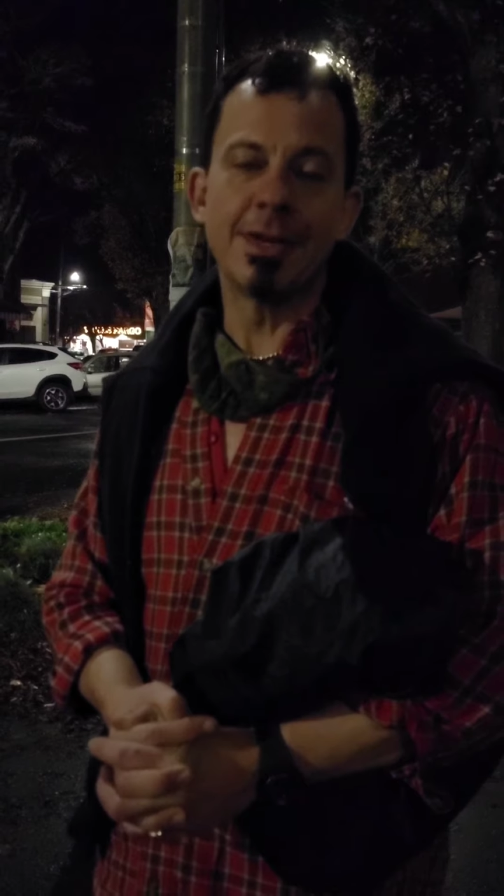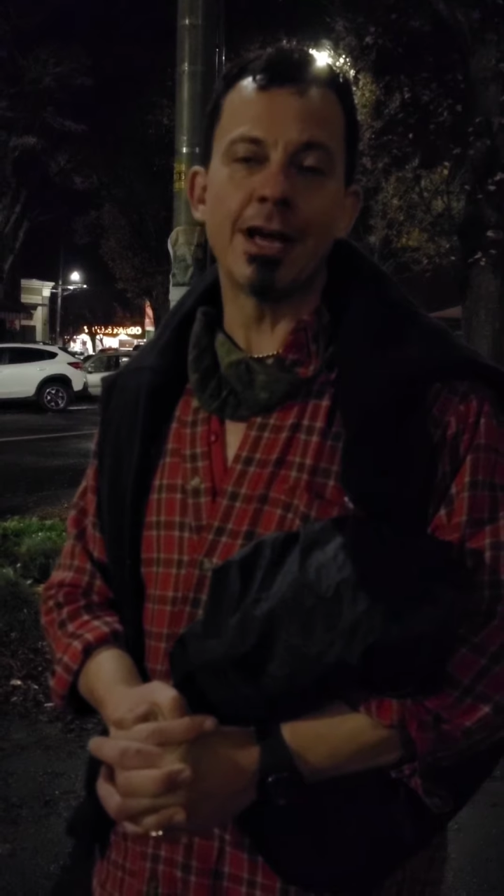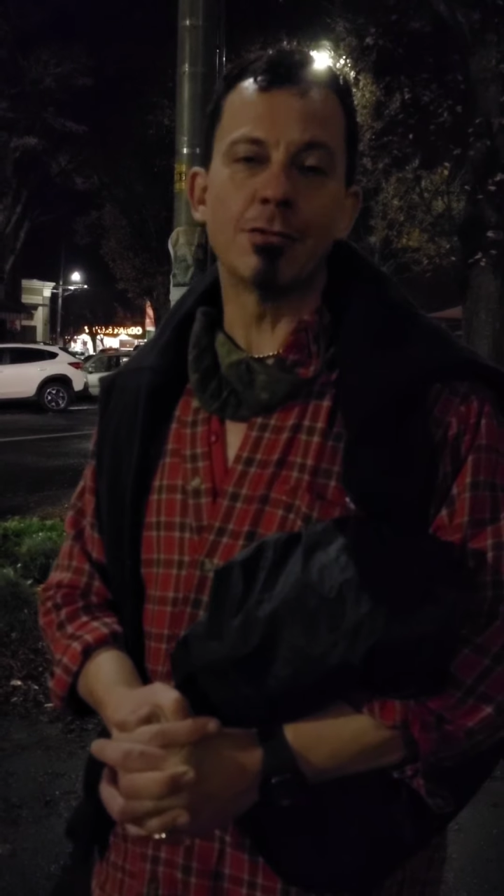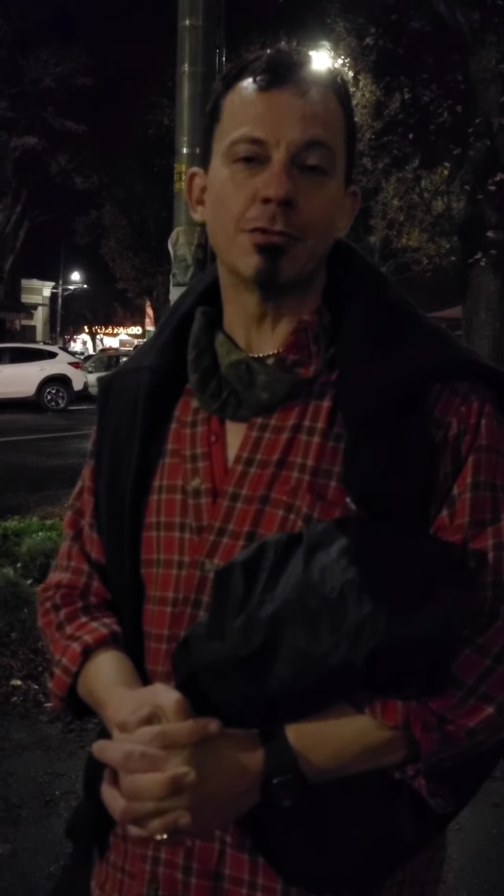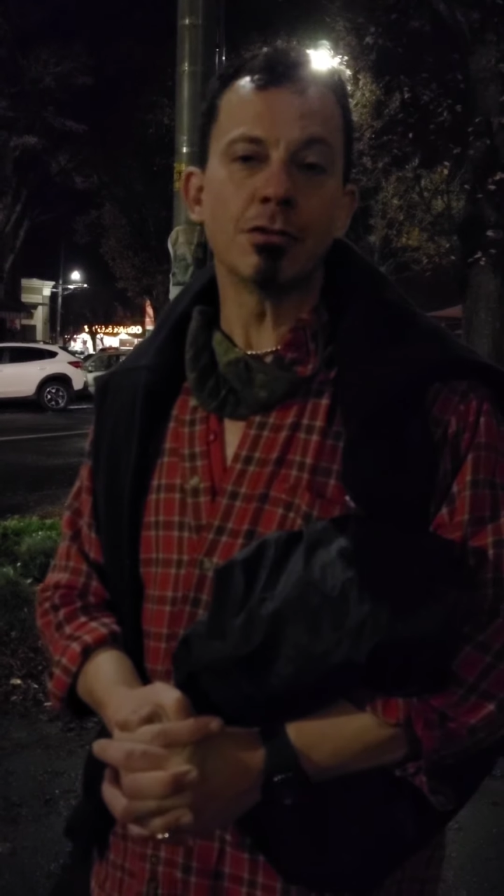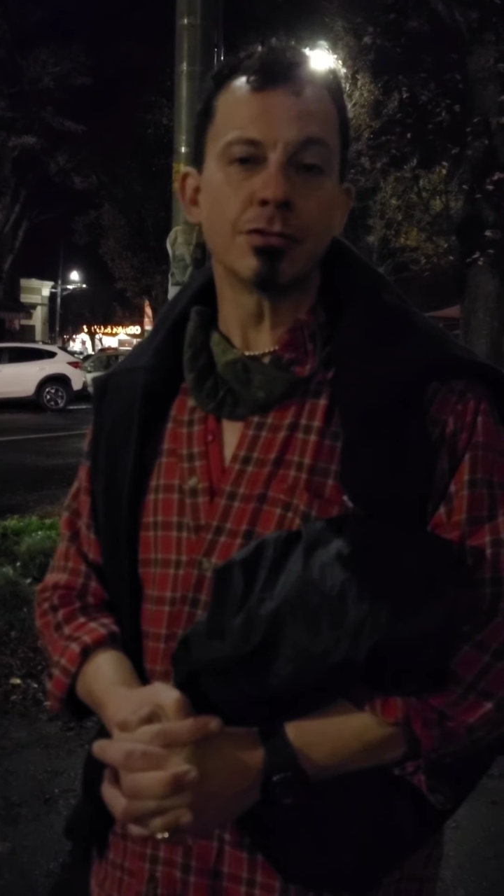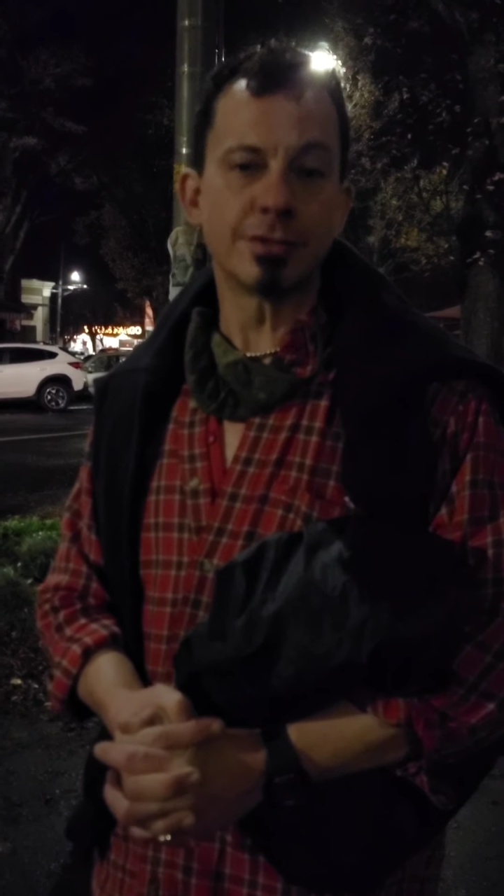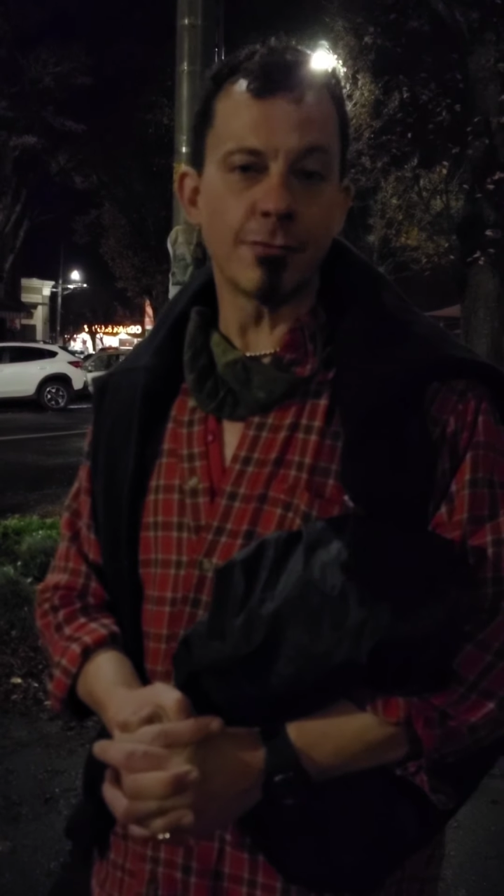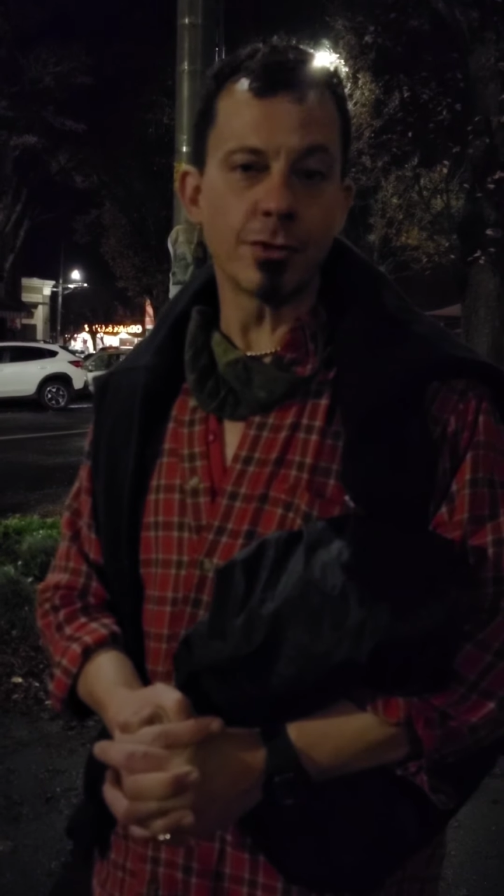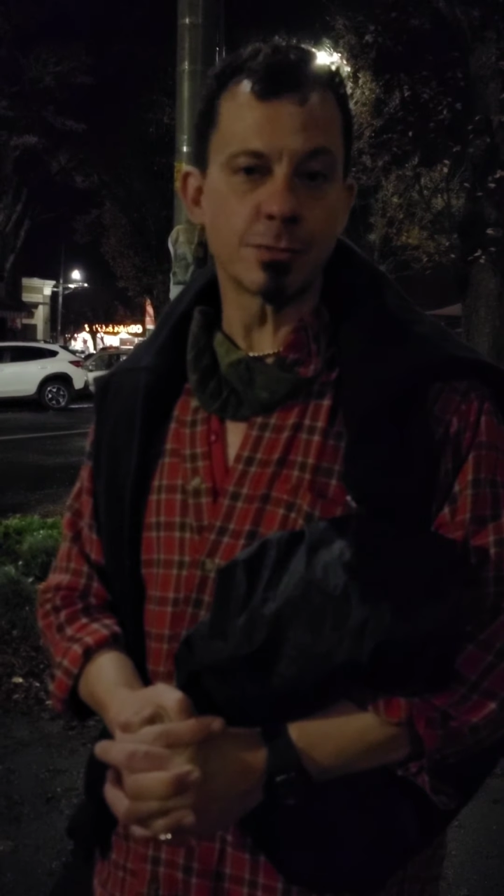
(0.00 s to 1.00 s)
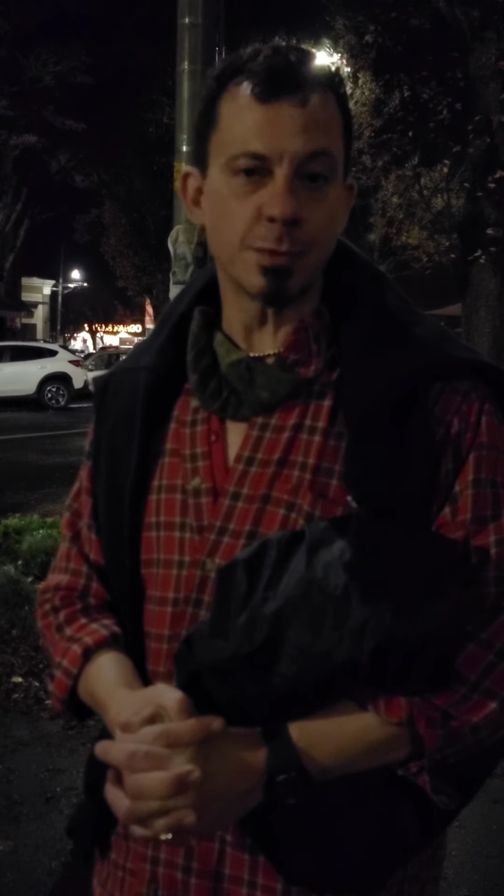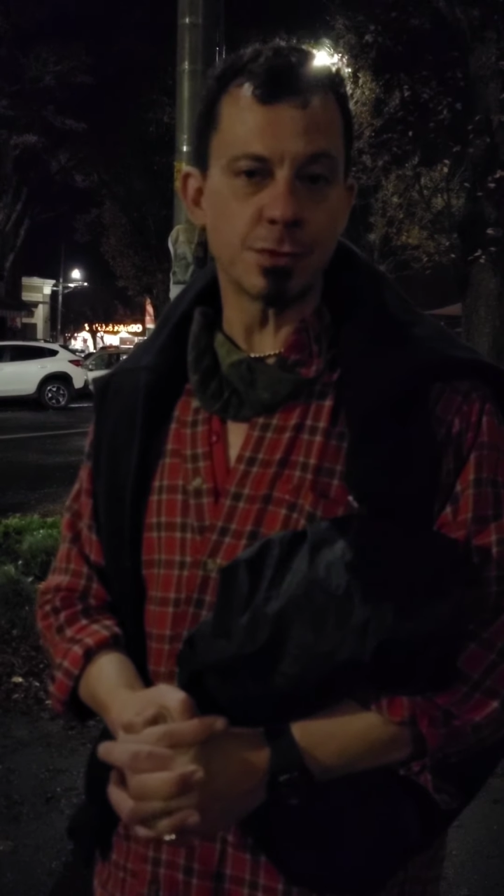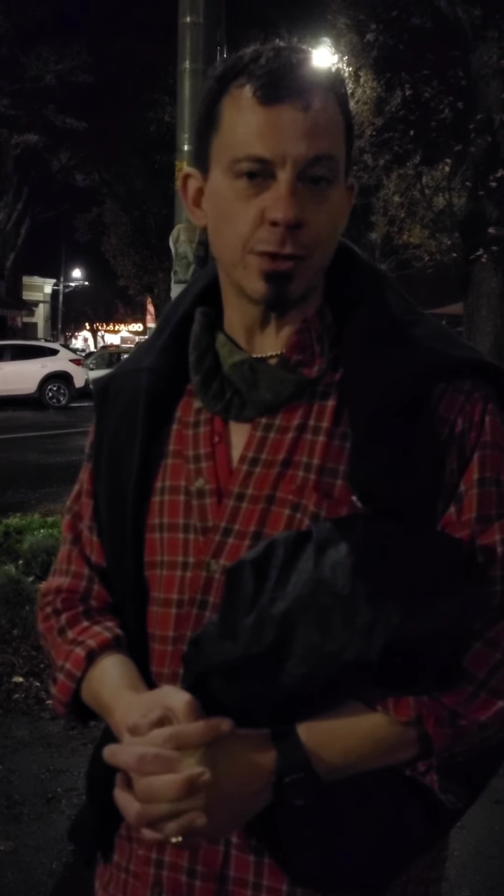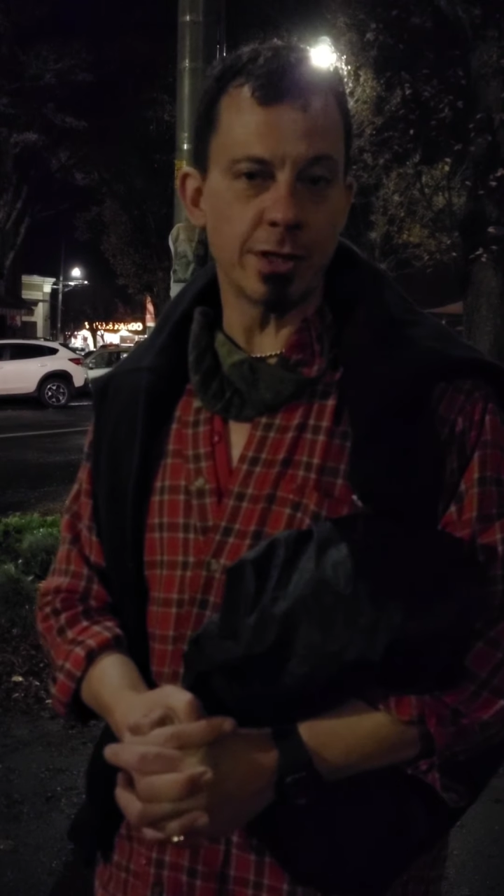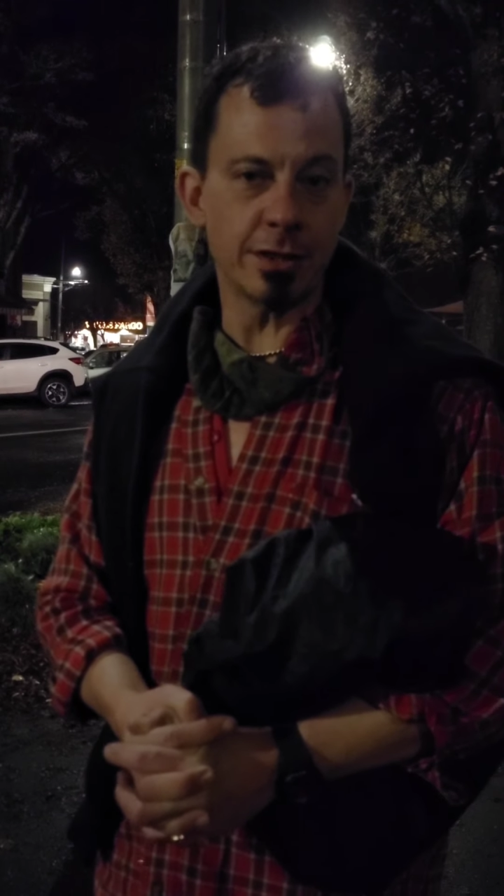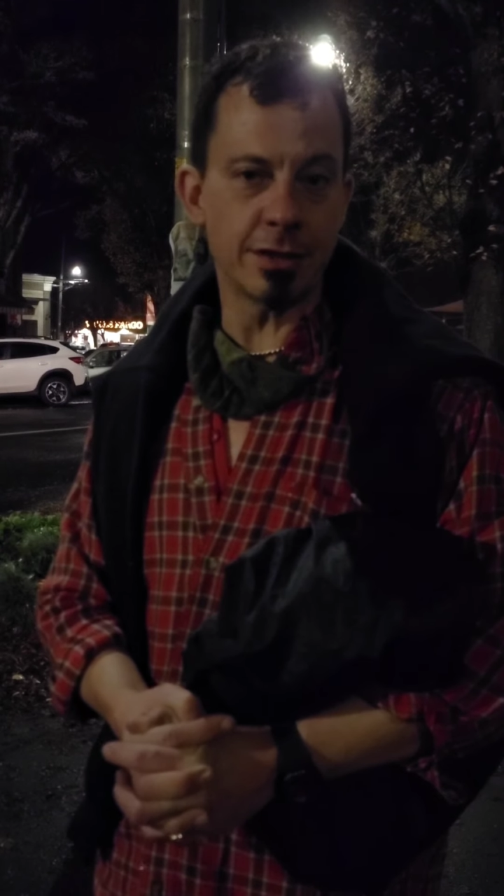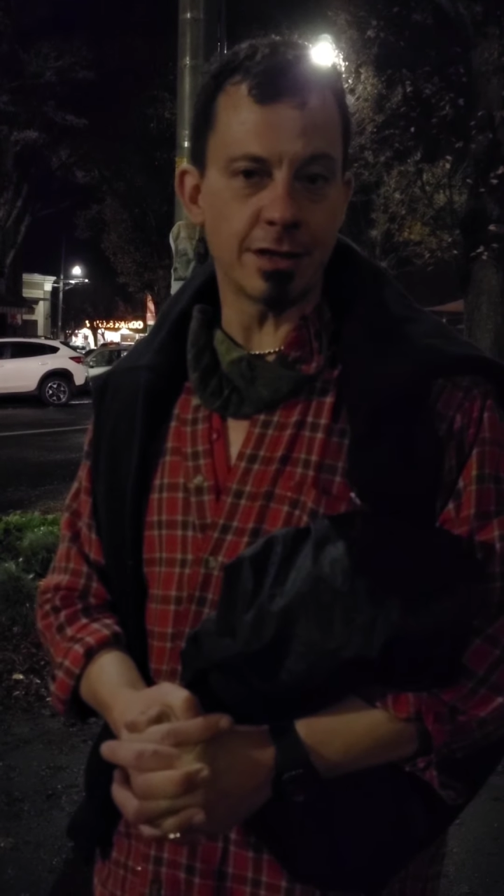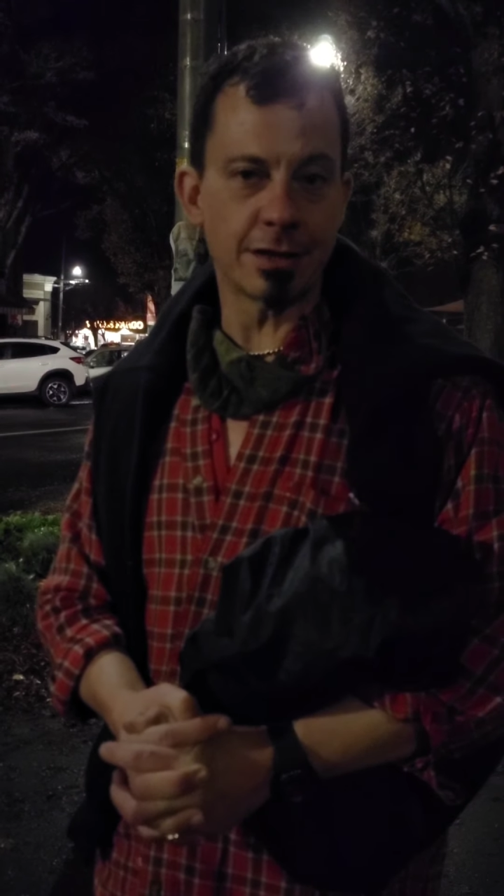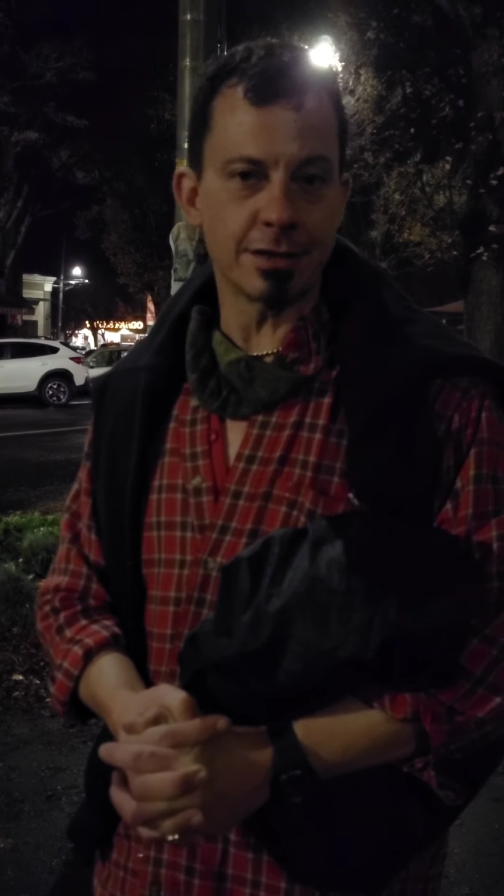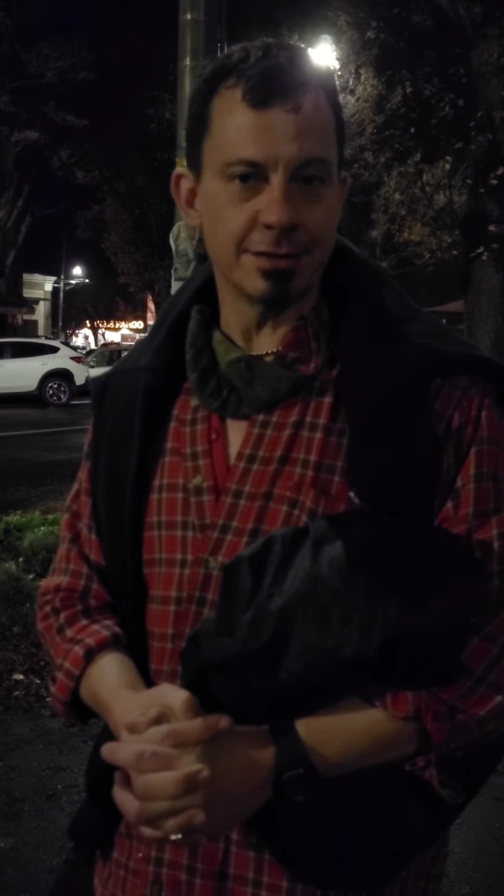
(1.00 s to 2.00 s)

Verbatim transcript: now, difference between a